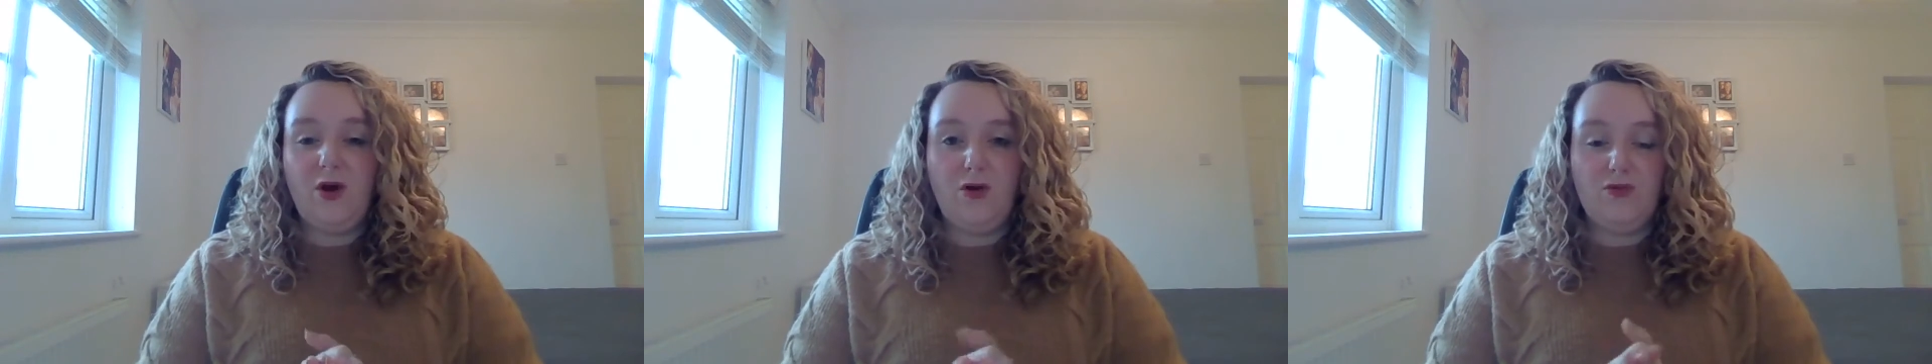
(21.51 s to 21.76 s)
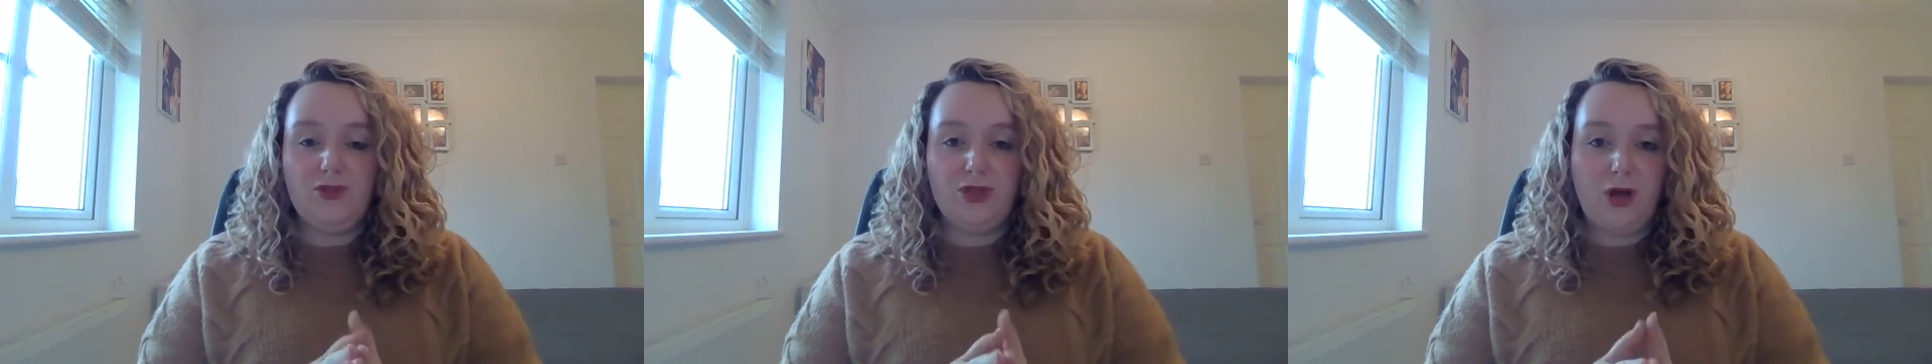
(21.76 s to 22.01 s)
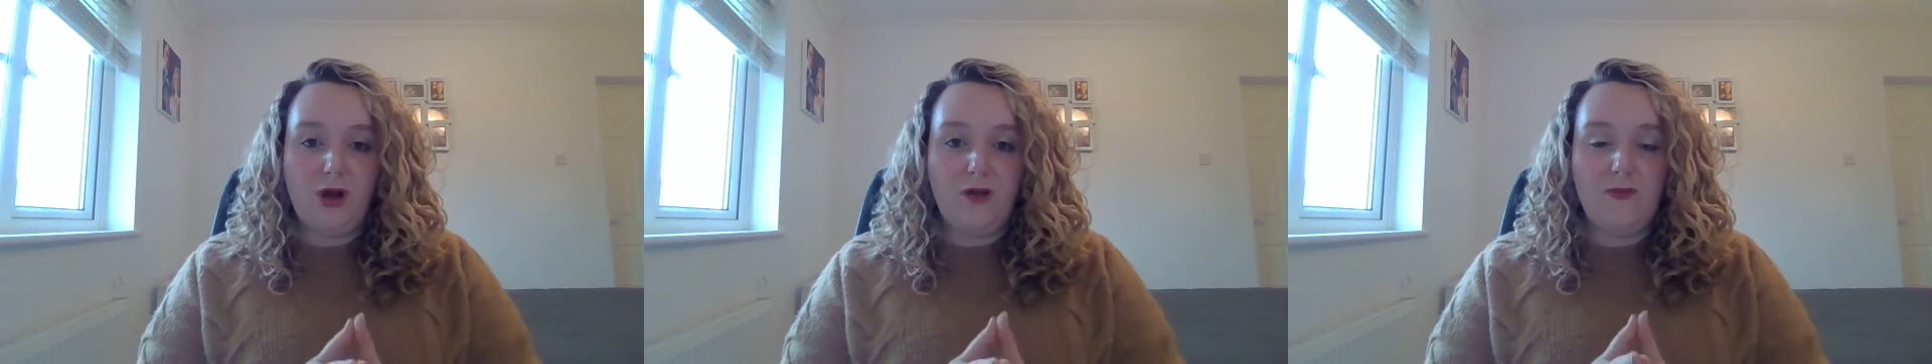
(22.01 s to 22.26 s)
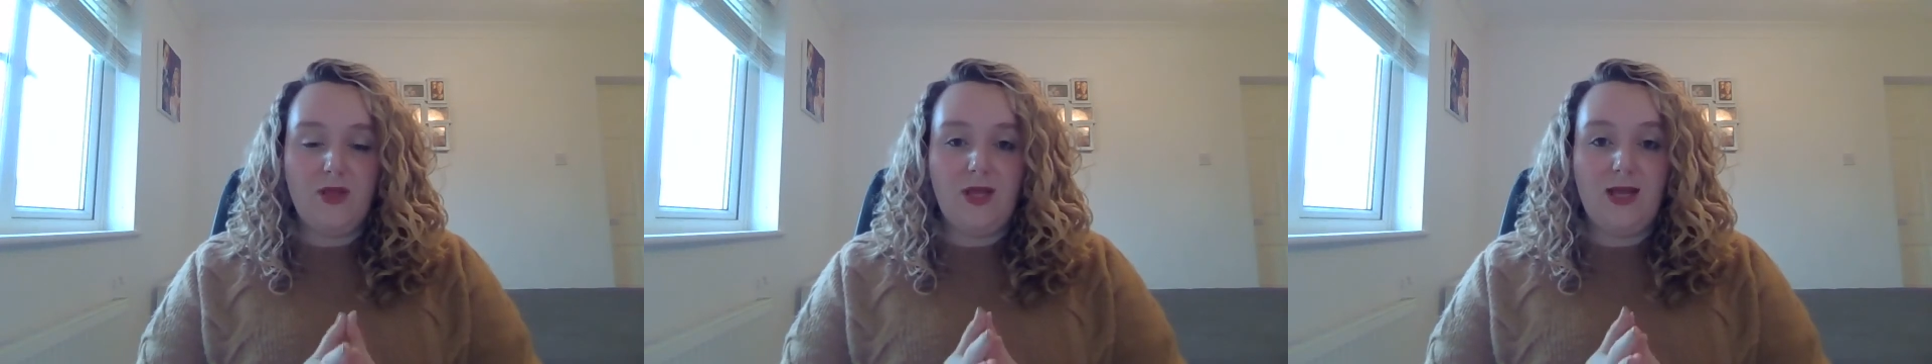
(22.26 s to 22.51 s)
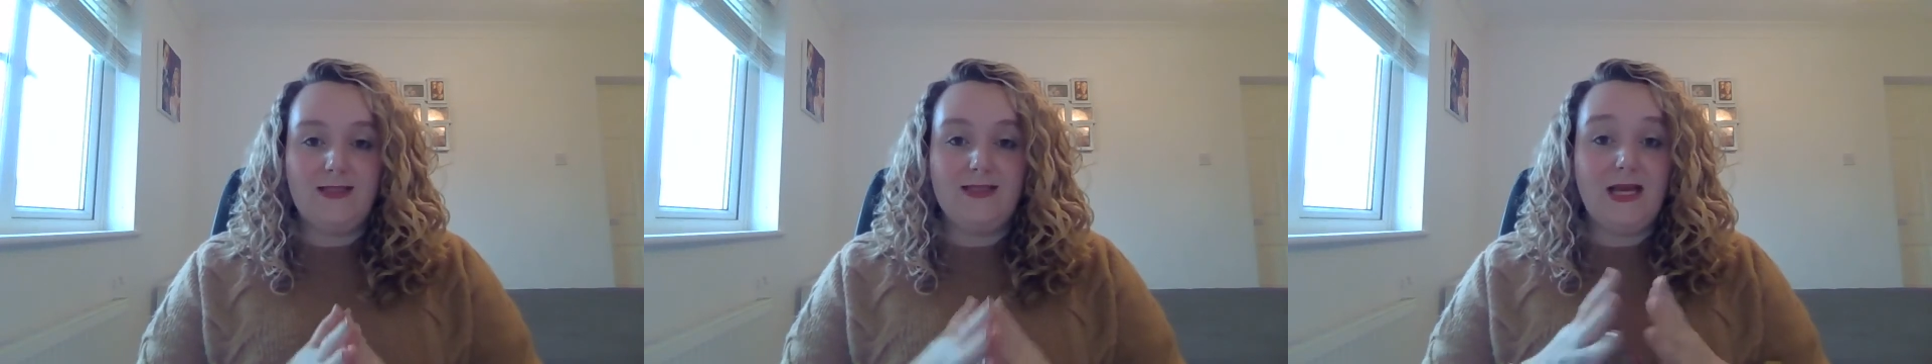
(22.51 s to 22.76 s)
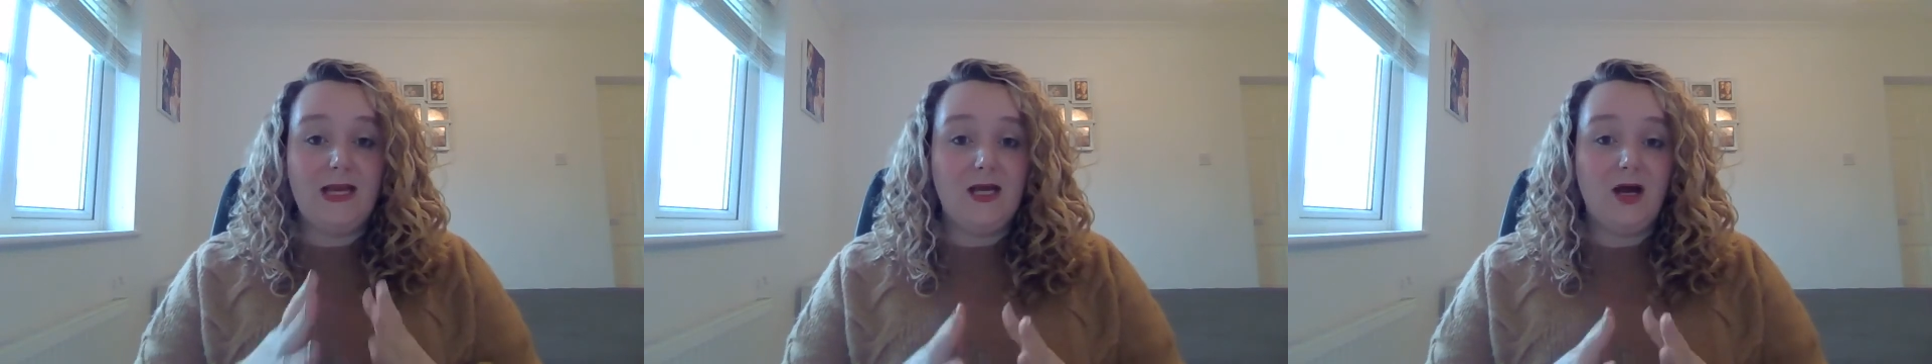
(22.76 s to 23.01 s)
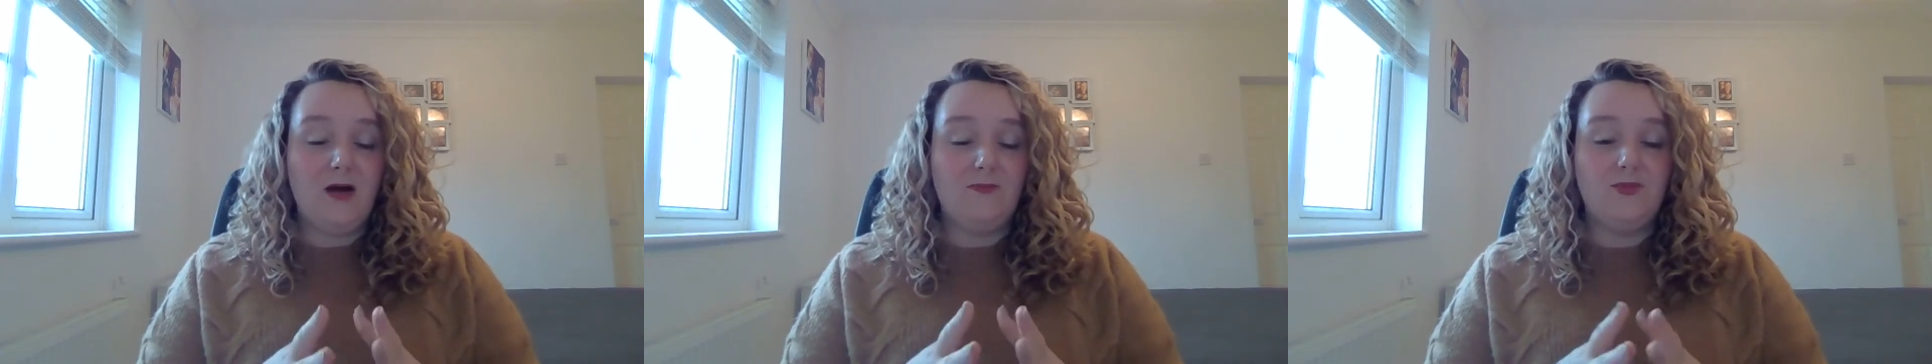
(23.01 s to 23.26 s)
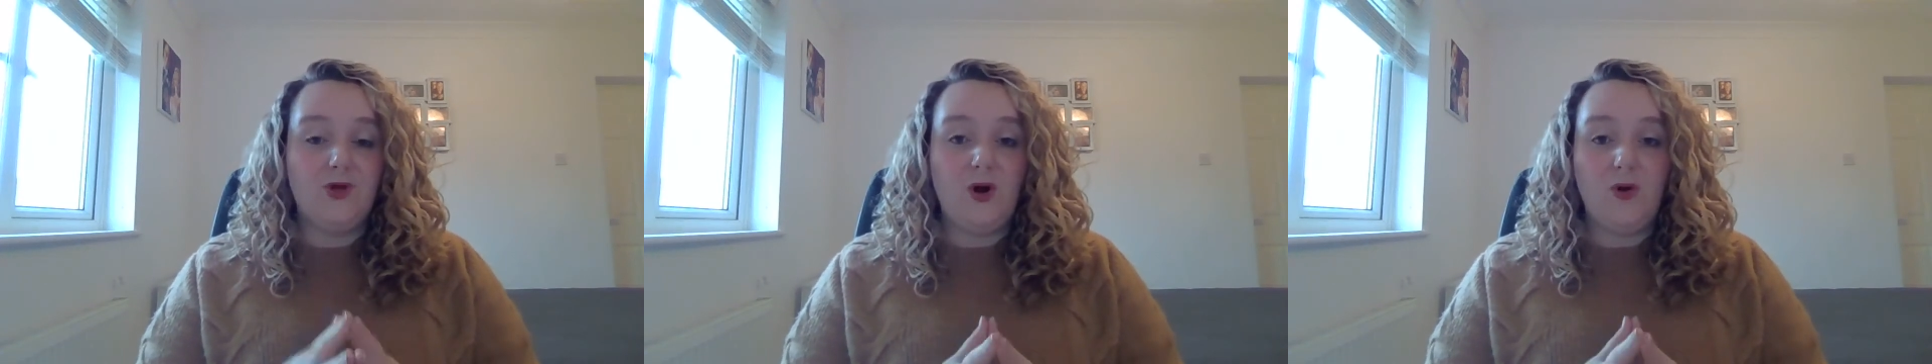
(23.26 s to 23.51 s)
our retirement and
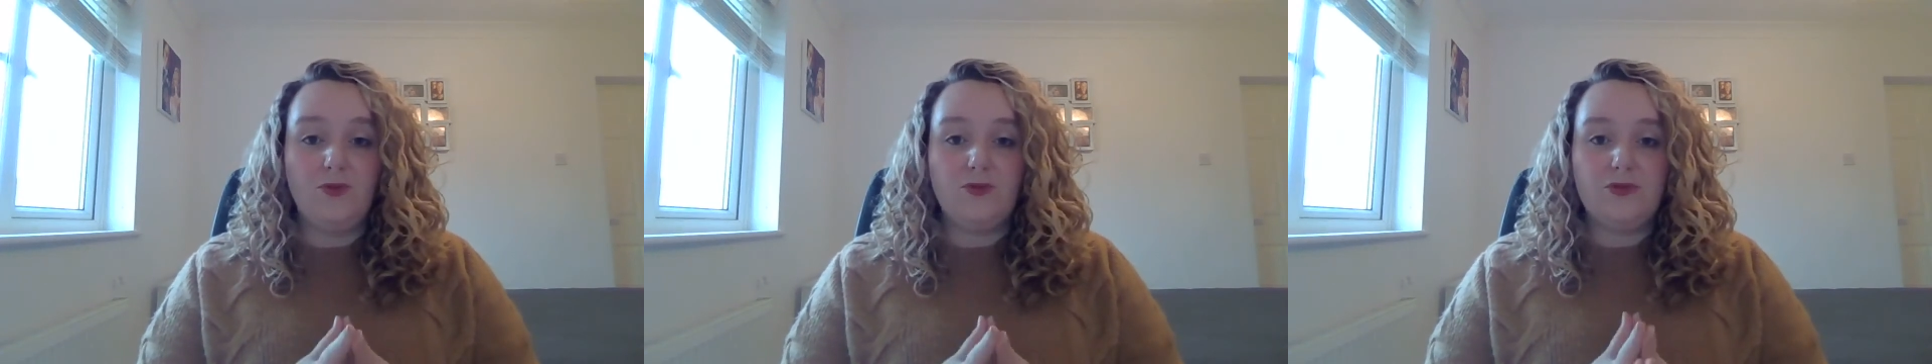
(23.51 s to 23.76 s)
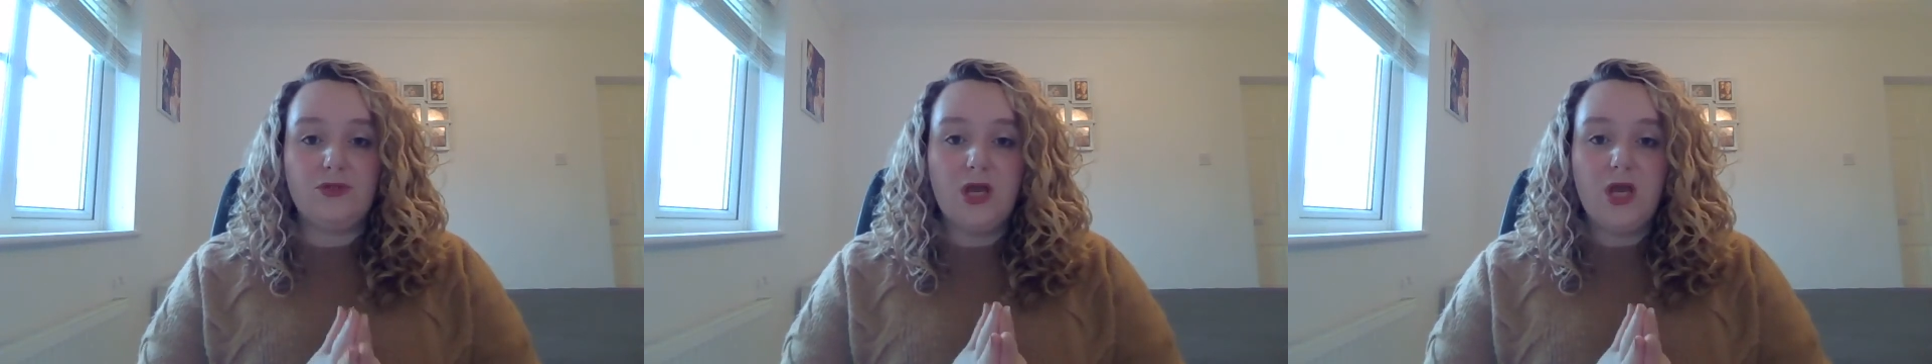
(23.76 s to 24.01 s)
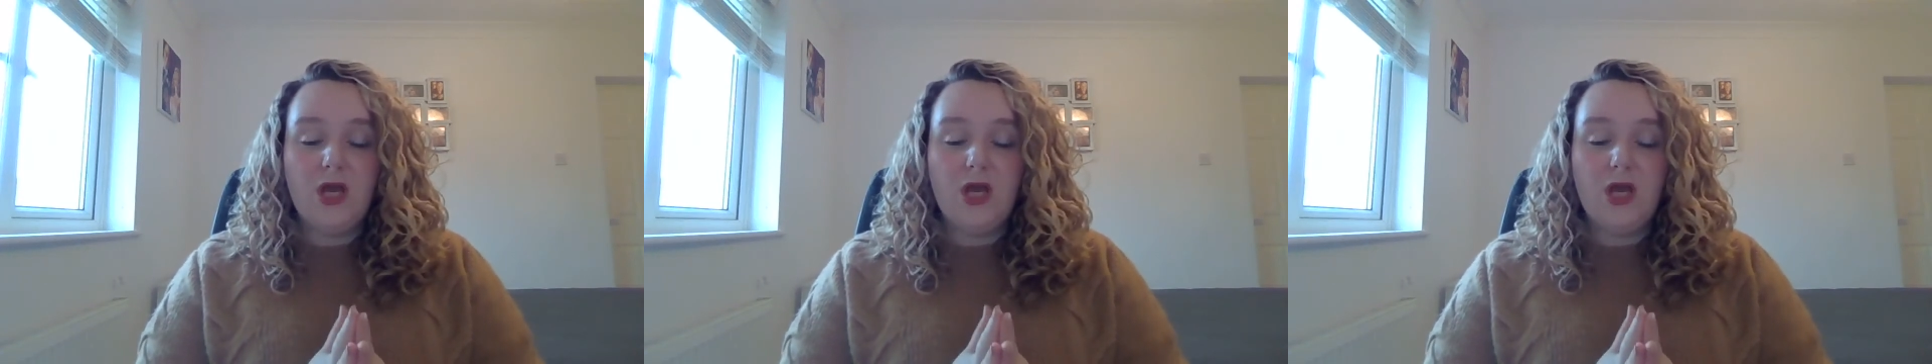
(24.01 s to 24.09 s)
income goals.